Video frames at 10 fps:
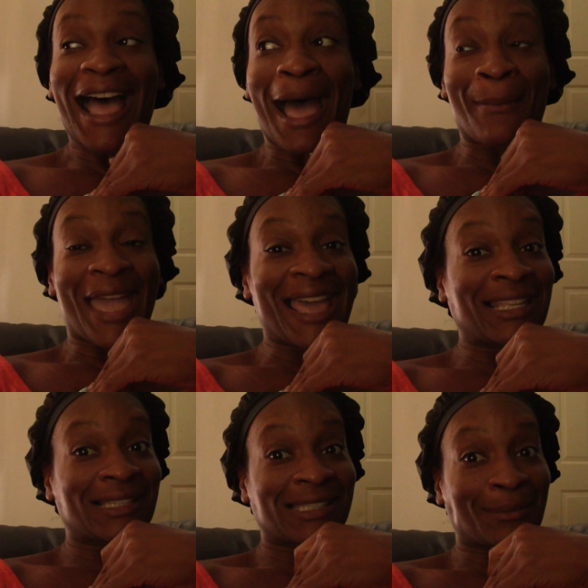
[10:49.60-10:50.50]
I'm
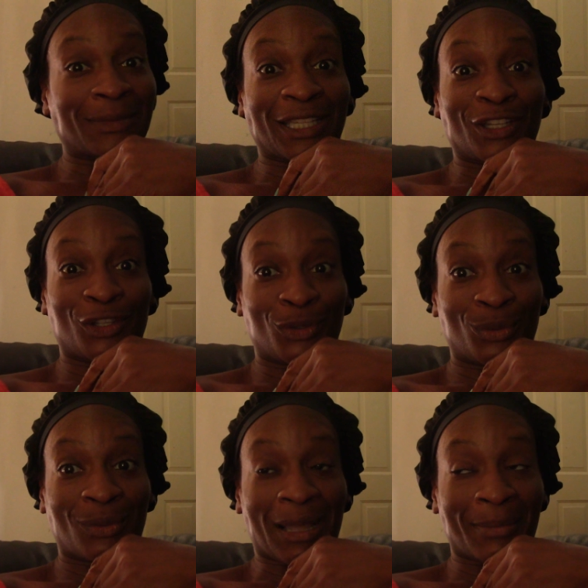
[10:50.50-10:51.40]
adding something
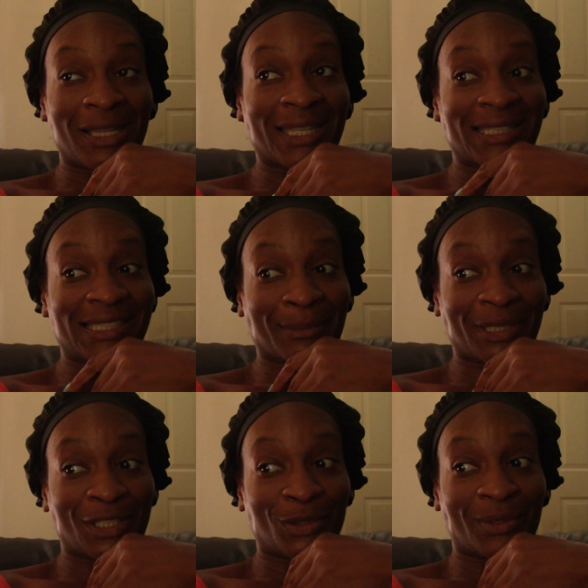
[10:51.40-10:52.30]
new. I'm cooking
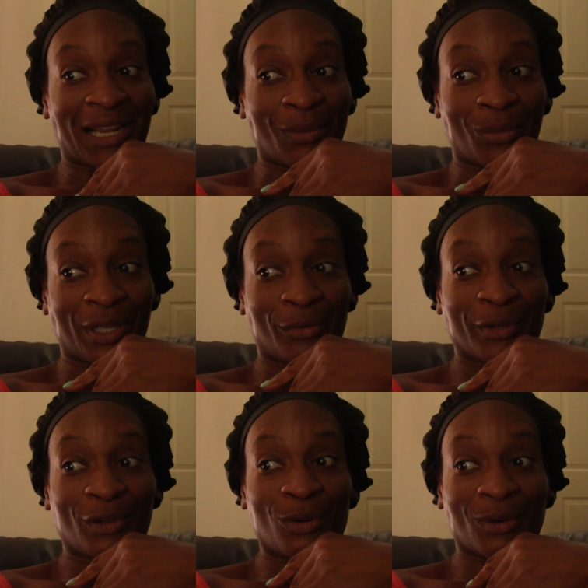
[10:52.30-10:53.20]
something new, and I will
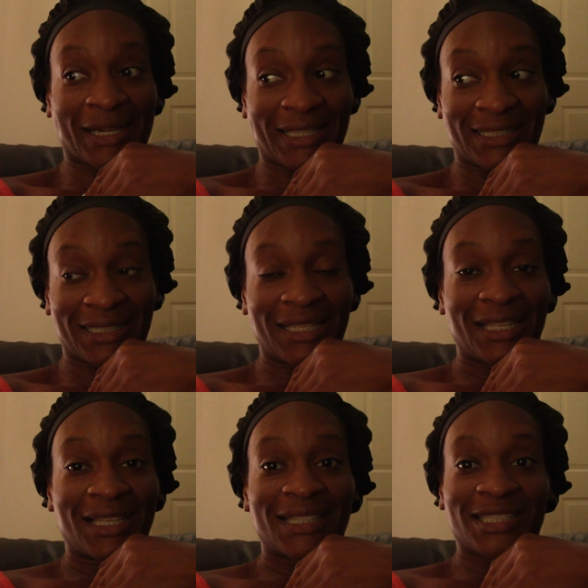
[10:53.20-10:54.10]
record it,
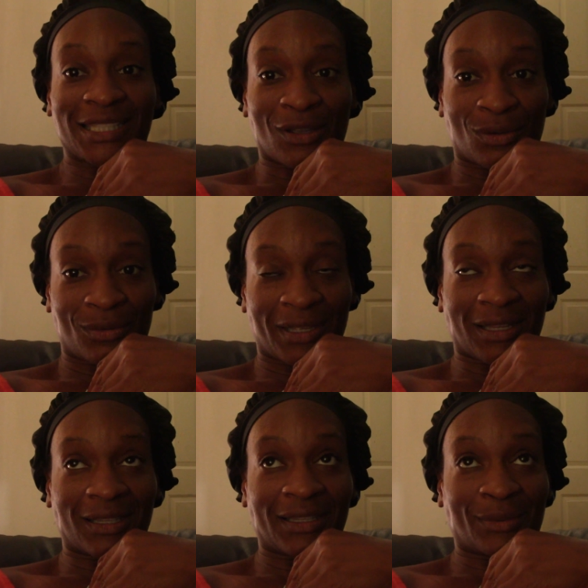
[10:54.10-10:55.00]
so
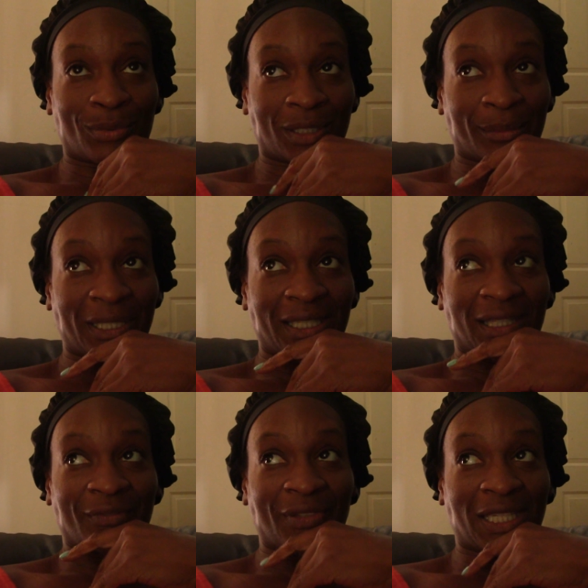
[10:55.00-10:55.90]
uh, it will be in
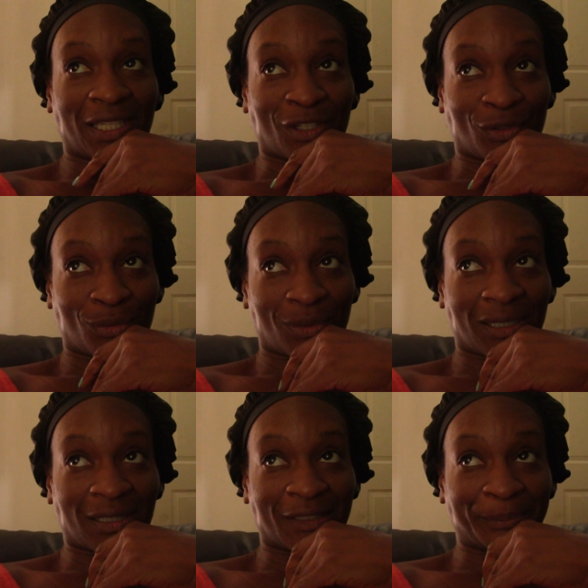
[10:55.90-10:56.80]
the video.
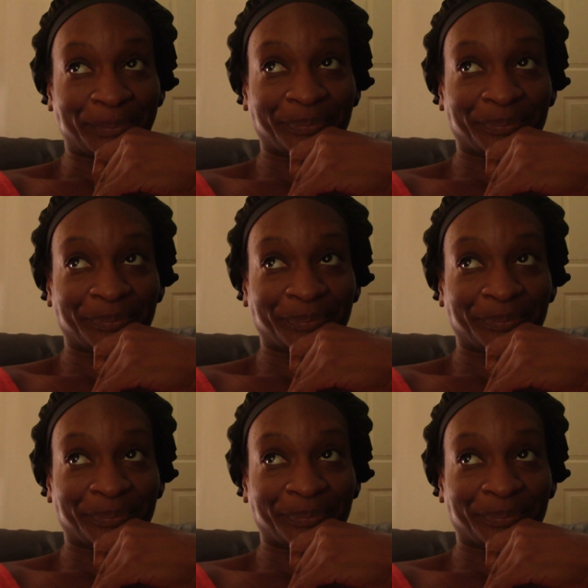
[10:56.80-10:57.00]
Um,